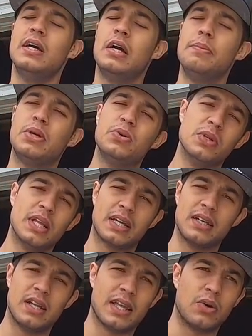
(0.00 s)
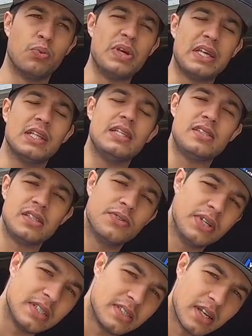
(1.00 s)
It'd be cool like a weekly
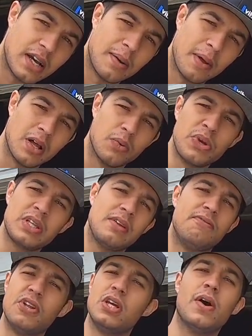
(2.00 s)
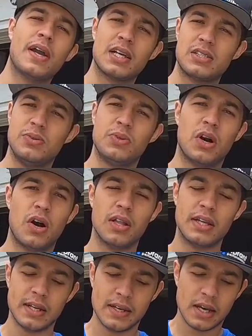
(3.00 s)
series, a weekly video, I guess you would
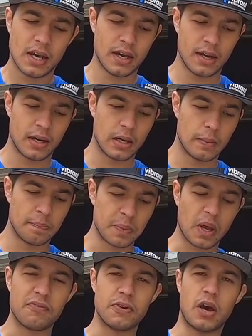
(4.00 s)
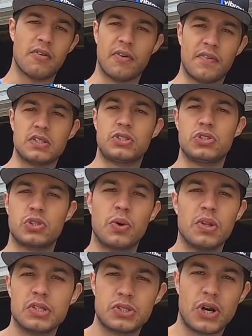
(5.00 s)
call it, of us just
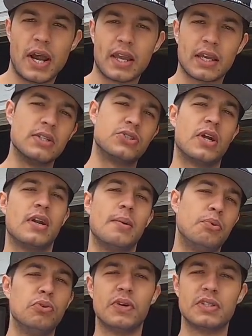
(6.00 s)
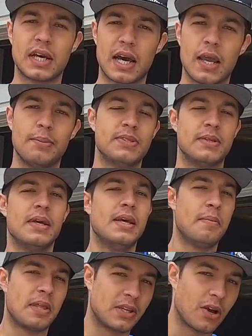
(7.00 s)
going to this track and trying to improve our times and
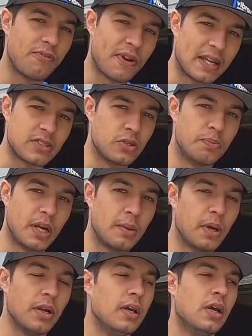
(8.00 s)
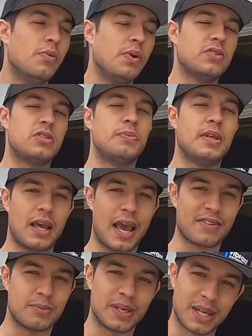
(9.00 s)
make the car faster, better. But we also
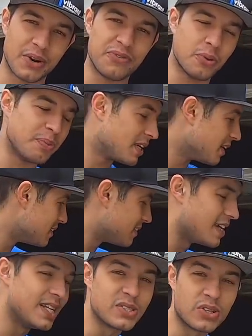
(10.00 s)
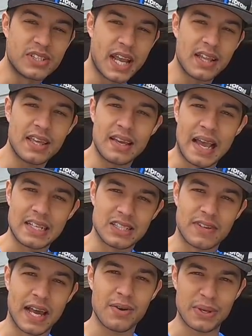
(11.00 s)
have to be careful because it is our daily as
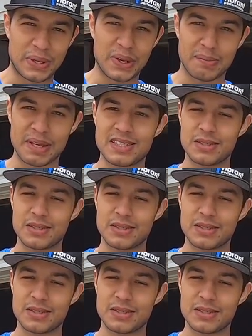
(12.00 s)
of now, you know what I mean?